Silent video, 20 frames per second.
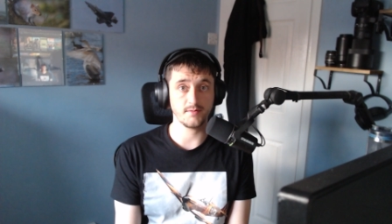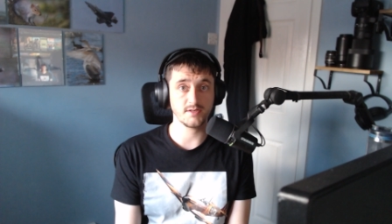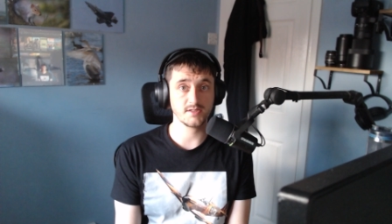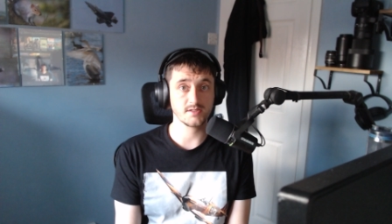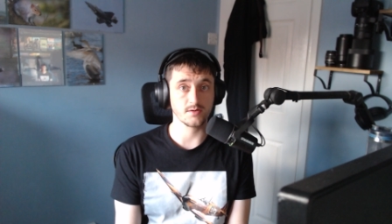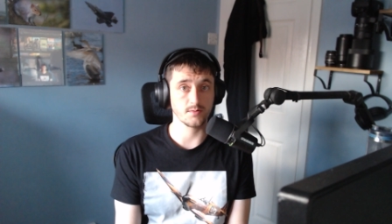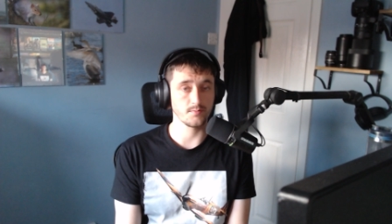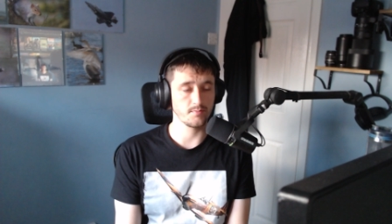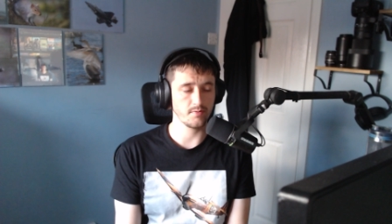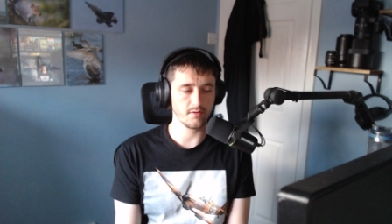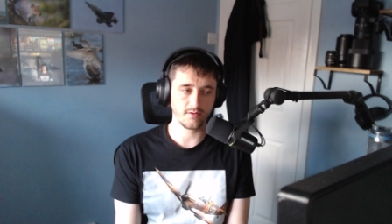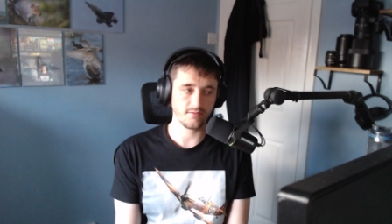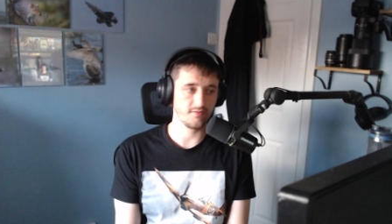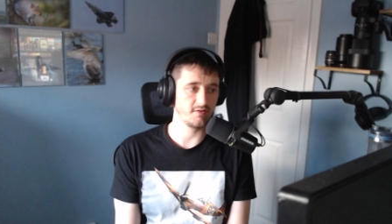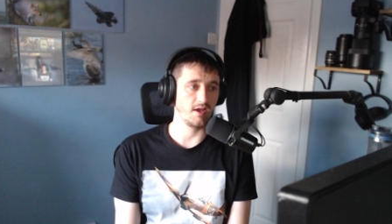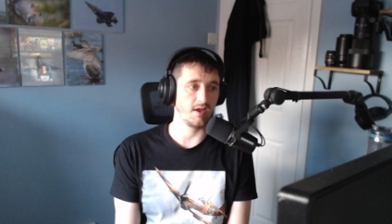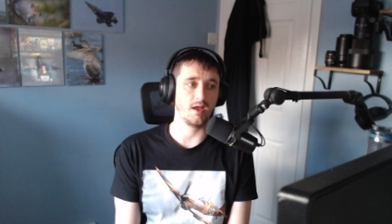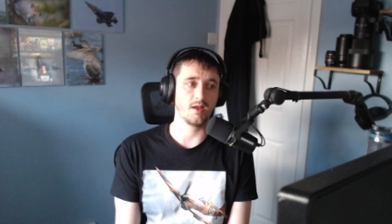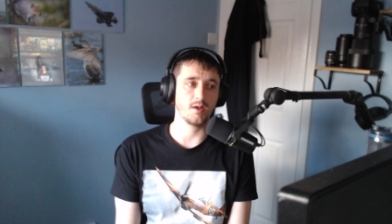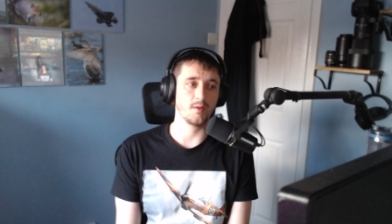is completely
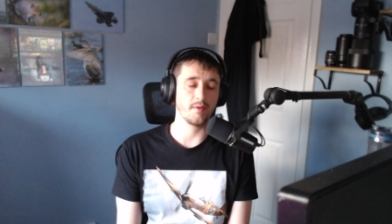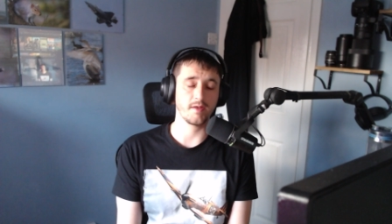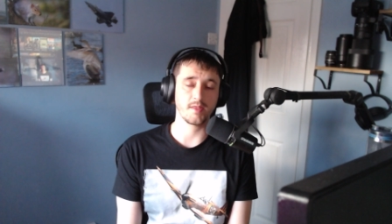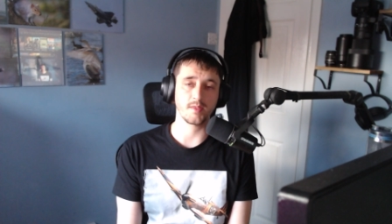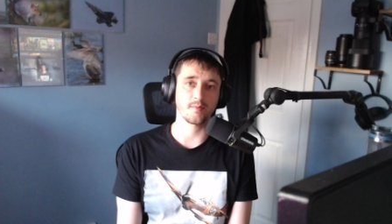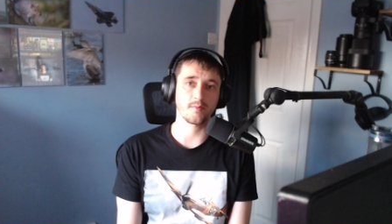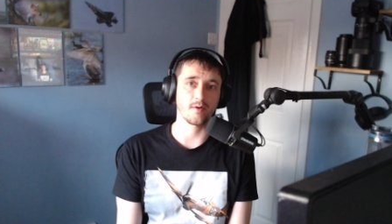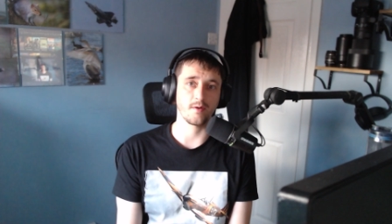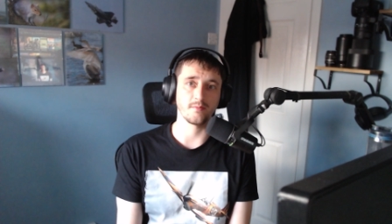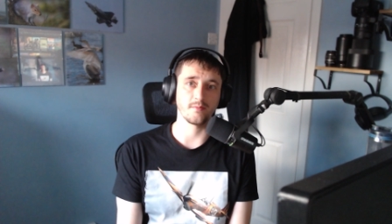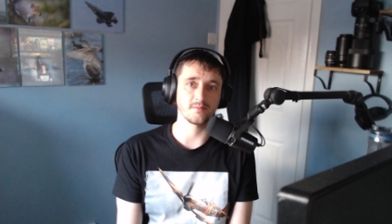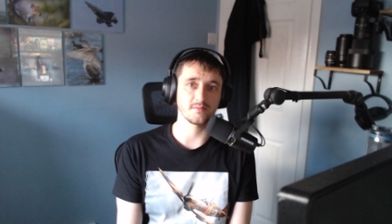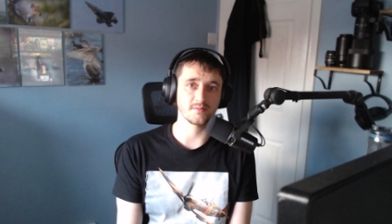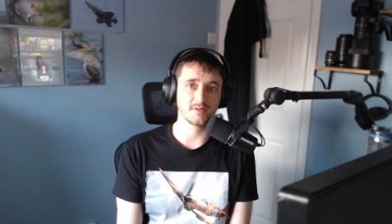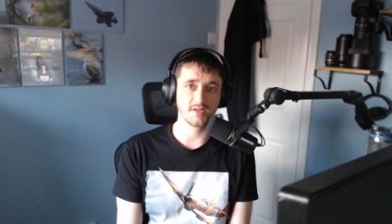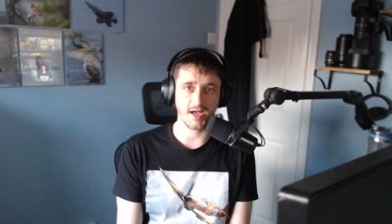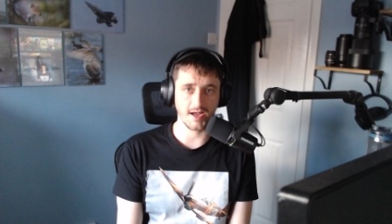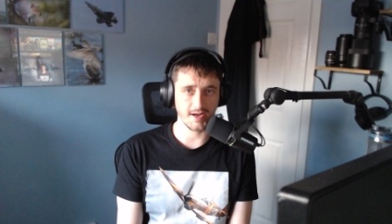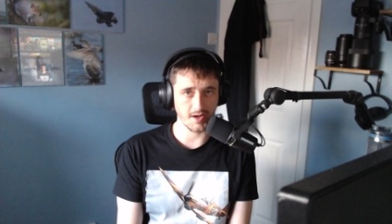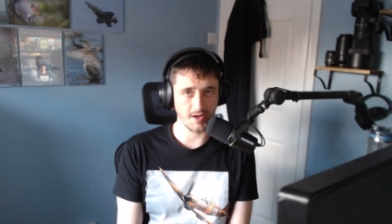forgetting about the problems,
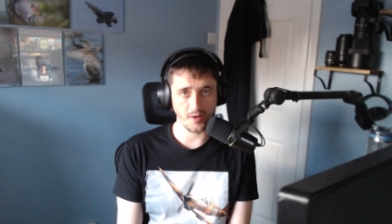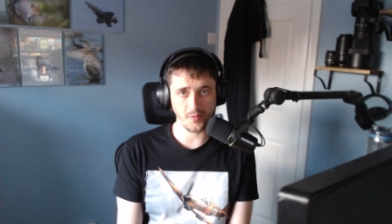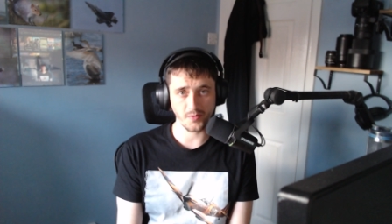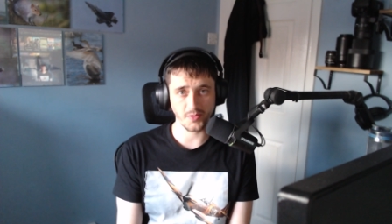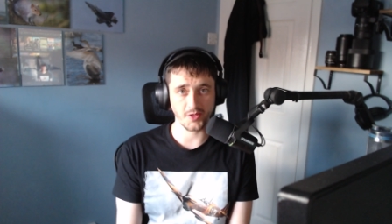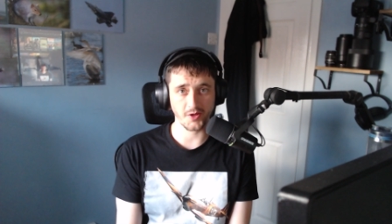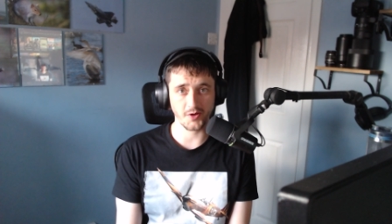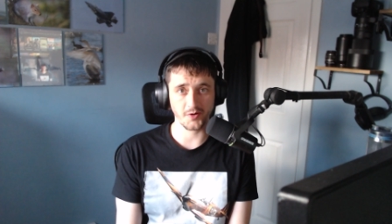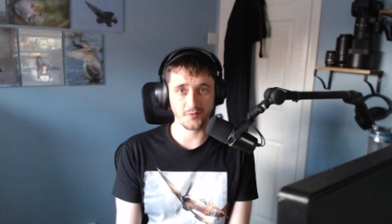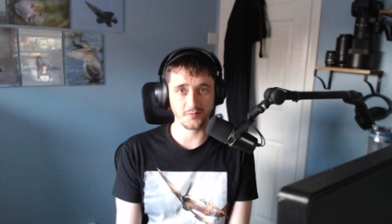getting out there,